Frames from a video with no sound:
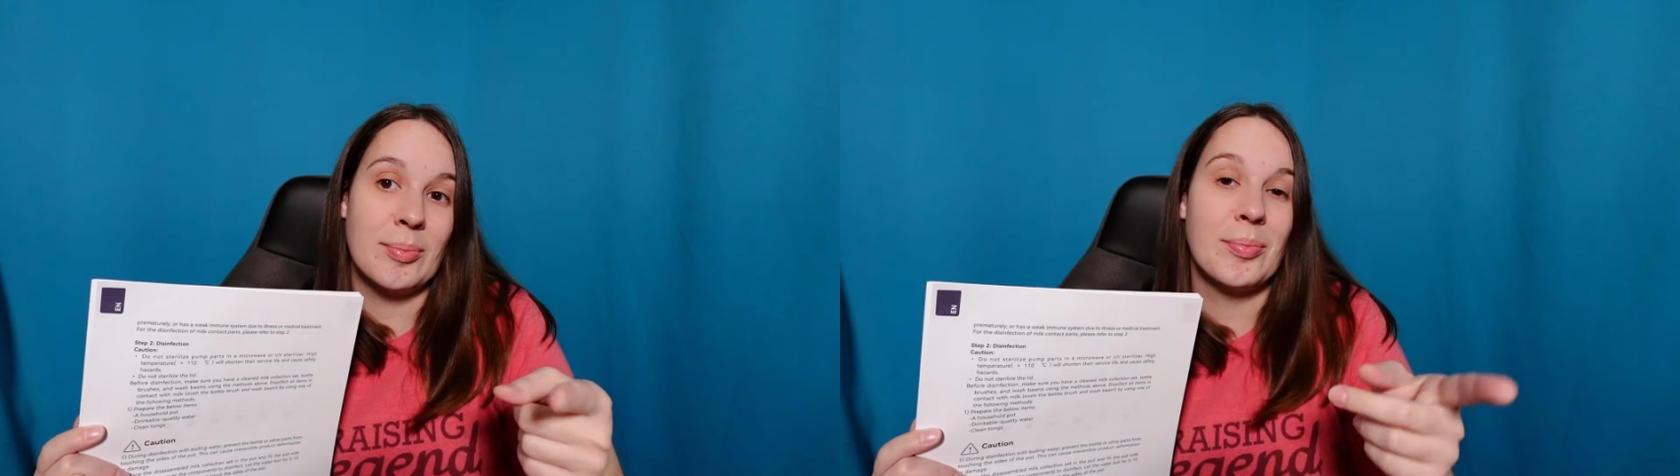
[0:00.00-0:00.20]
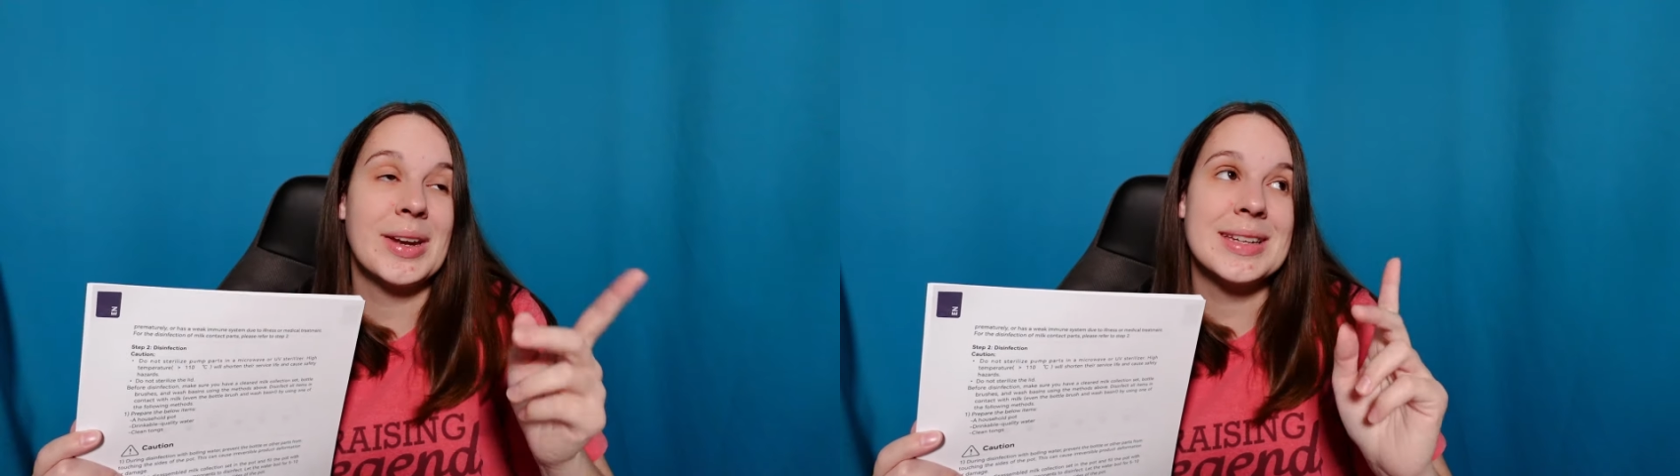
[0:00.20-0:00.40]

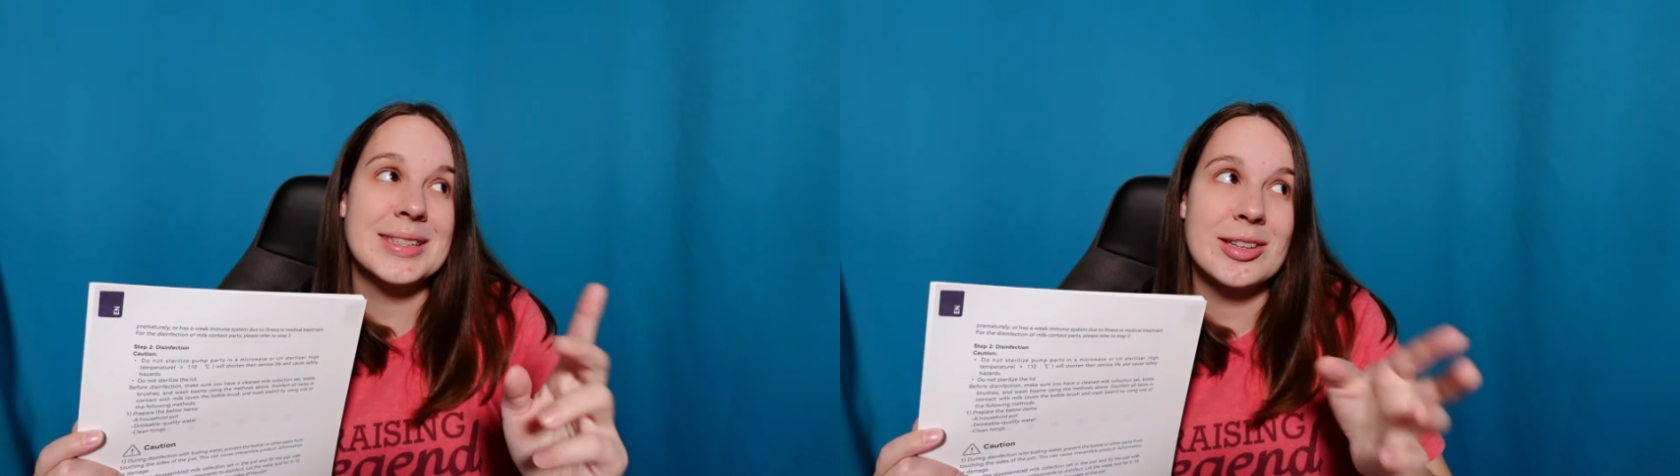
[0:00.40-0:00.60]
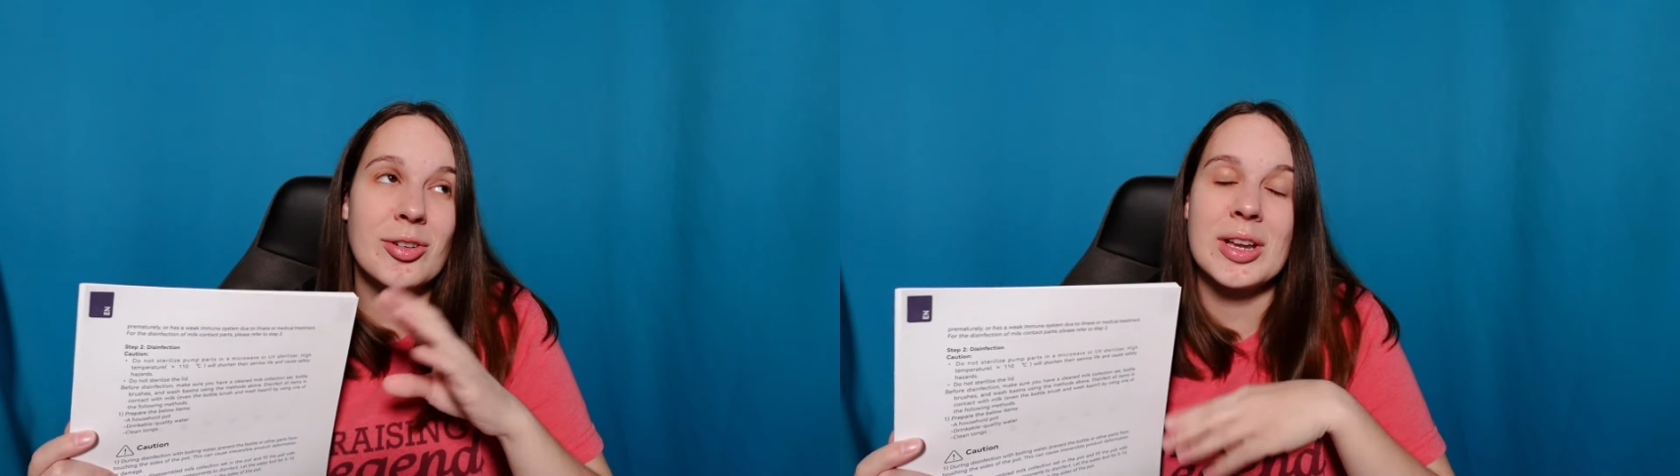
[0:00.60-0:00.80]
but it's
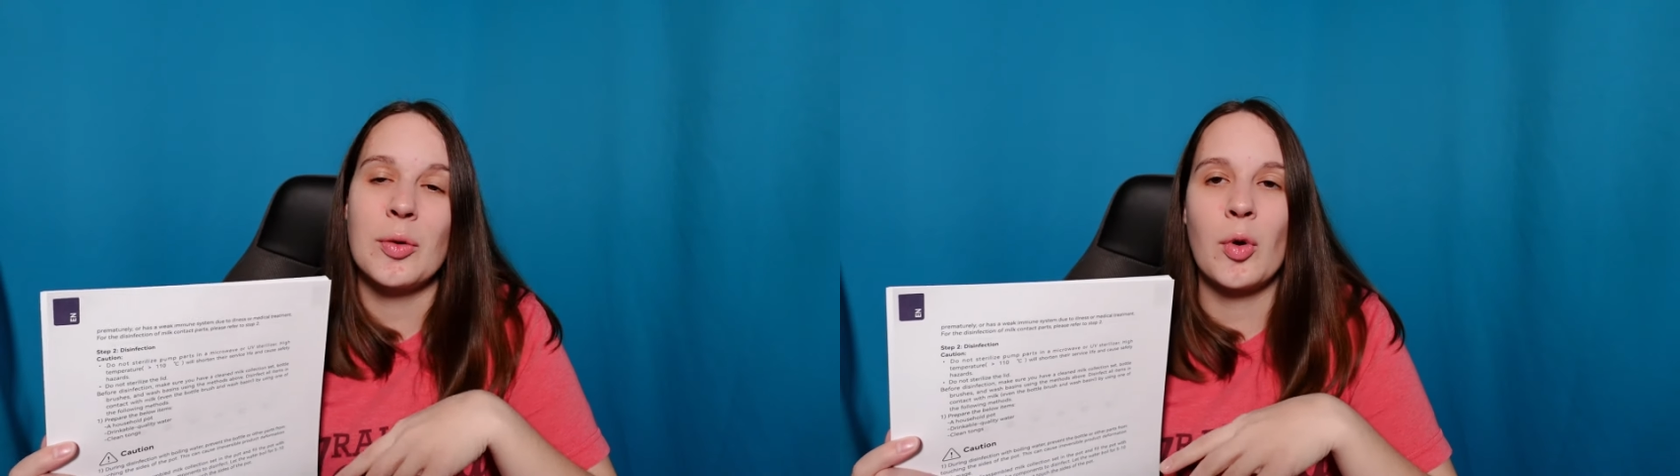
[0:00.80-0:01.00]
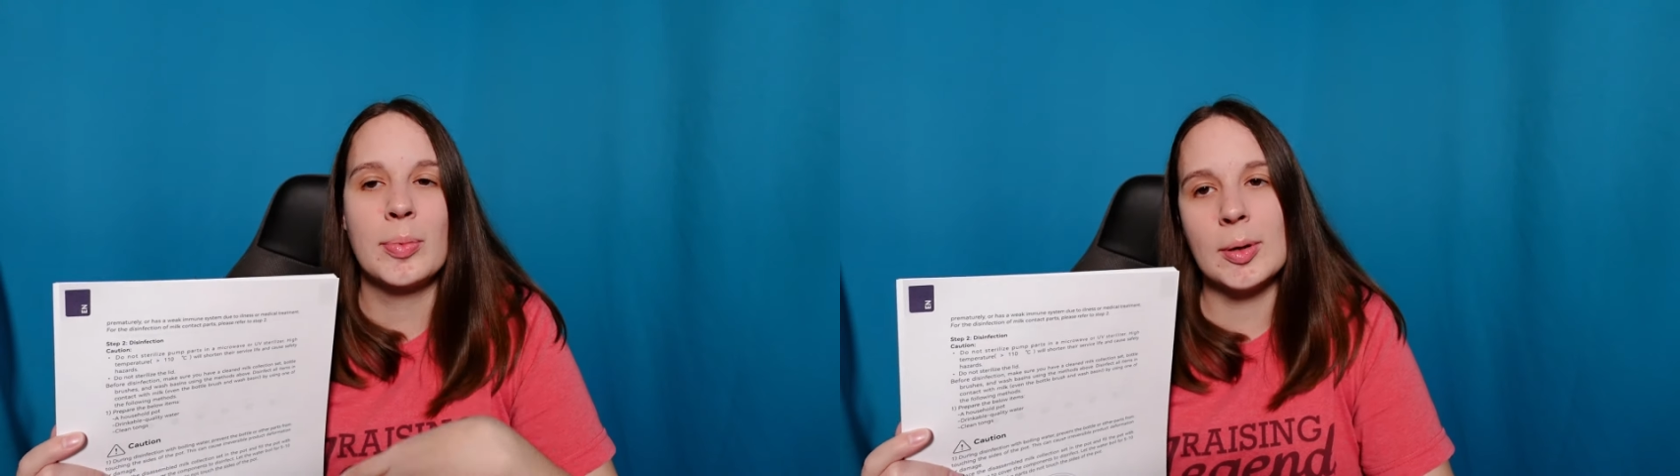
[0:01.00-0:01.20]
still going to
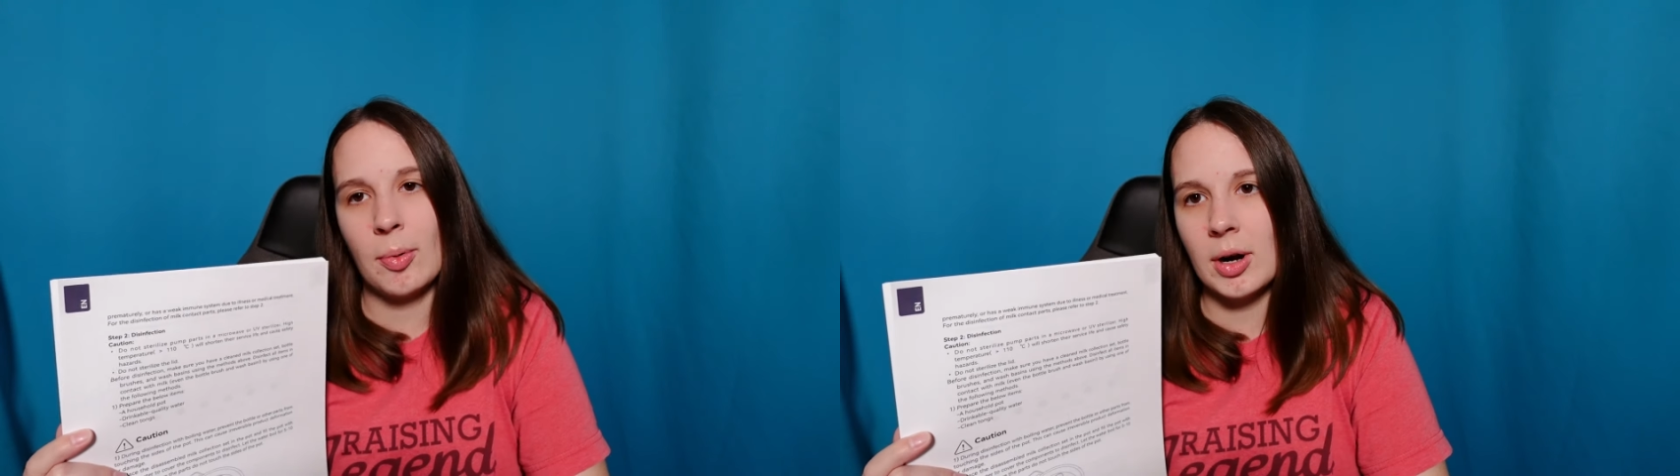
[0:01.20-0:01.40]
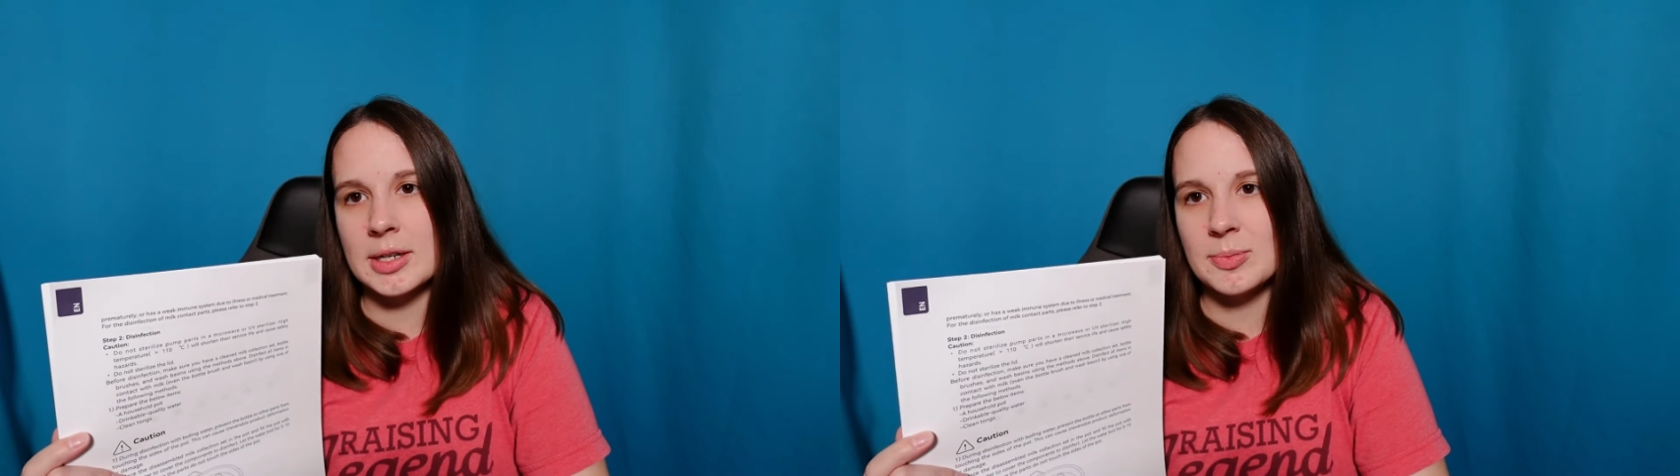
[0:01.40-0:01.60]
warp your
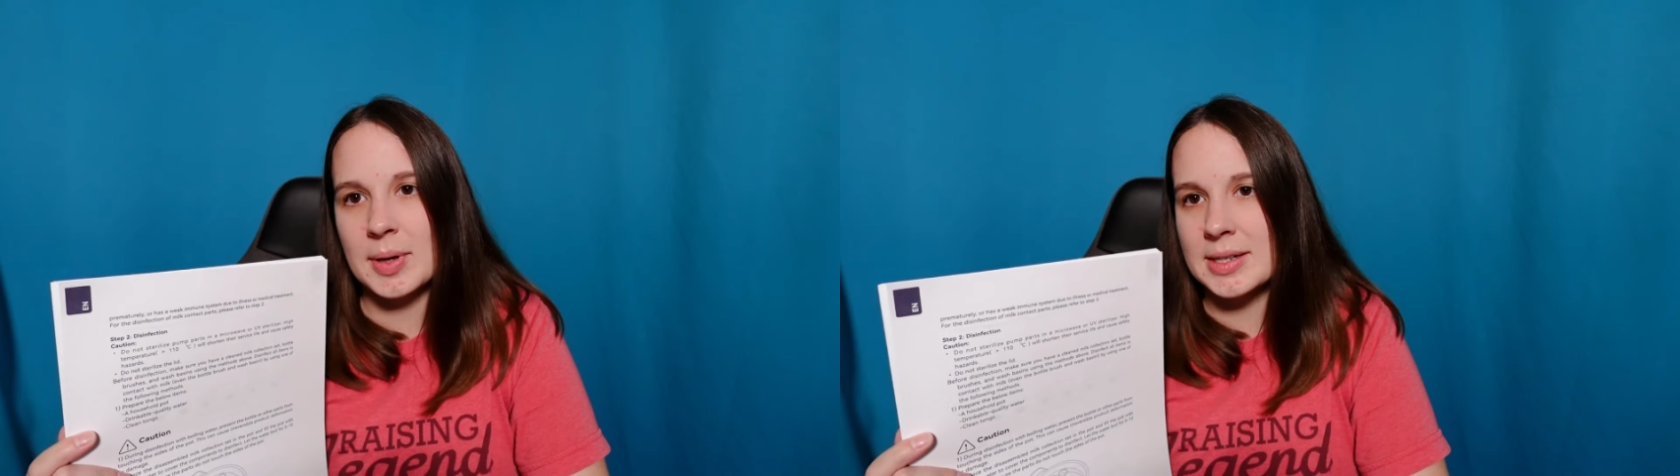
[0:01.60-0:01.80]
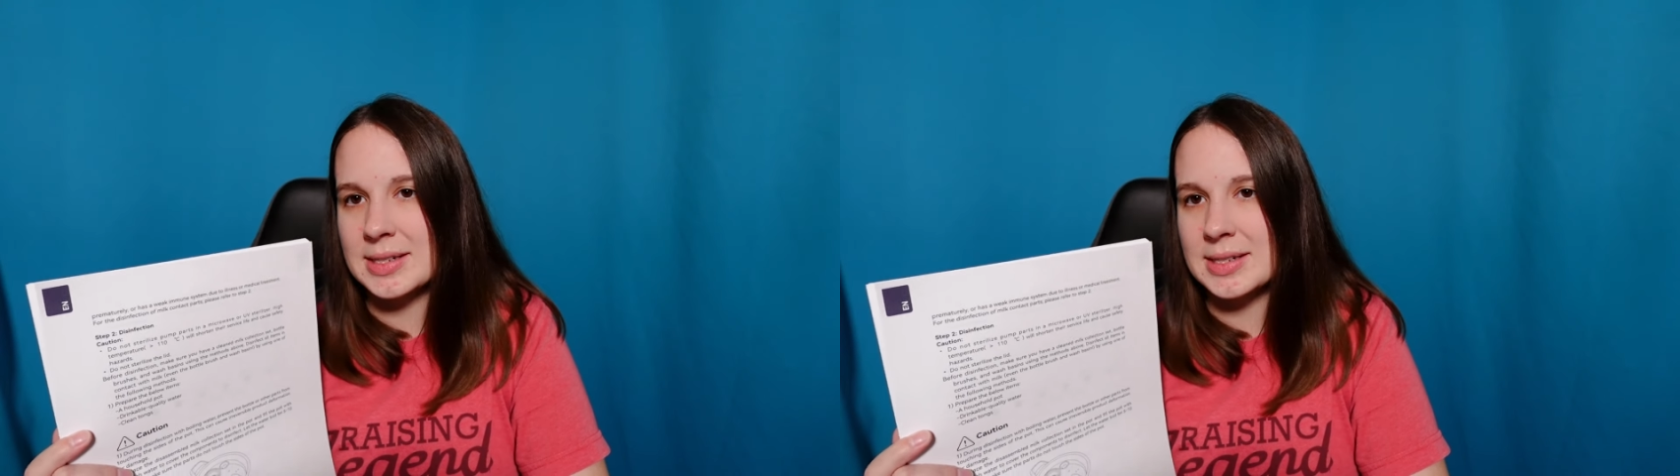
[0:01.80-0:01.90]
parts because